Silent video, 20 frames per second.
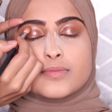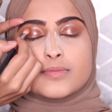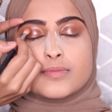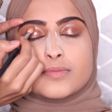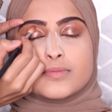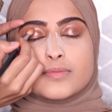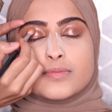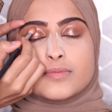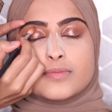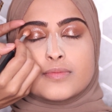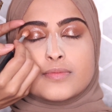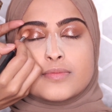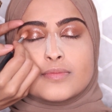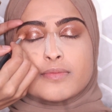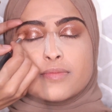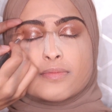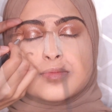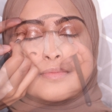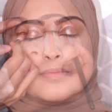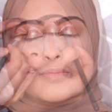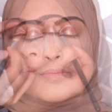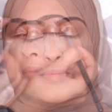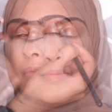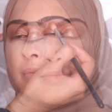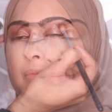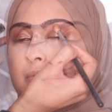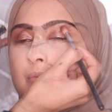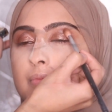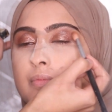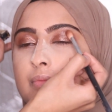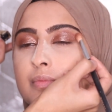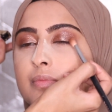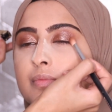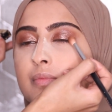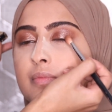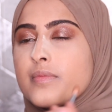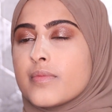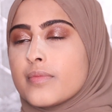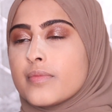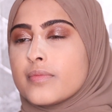deeper, darker shade and
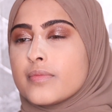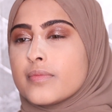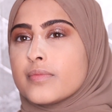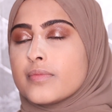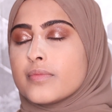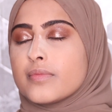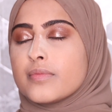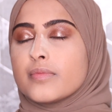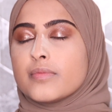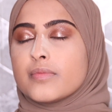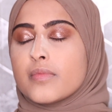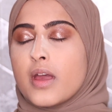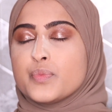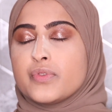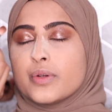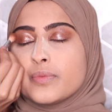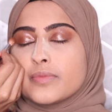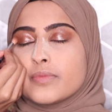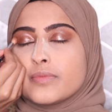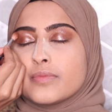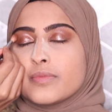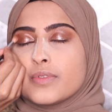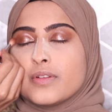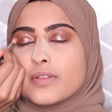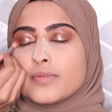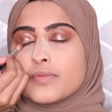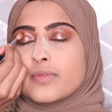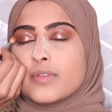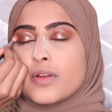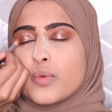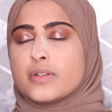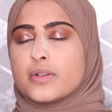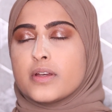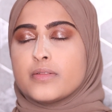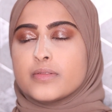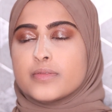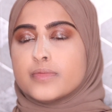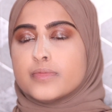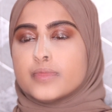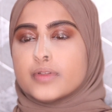just putting it into
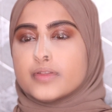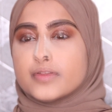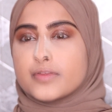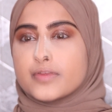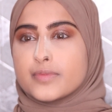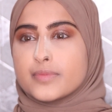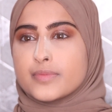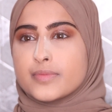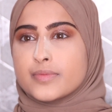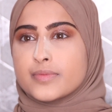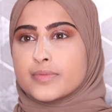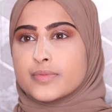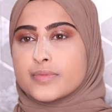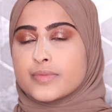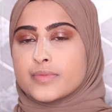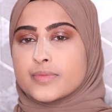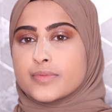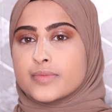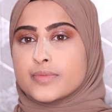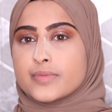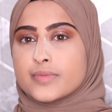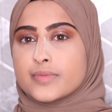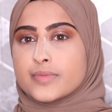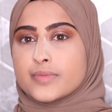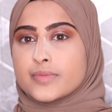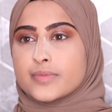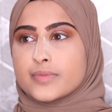the outer crease of the eye.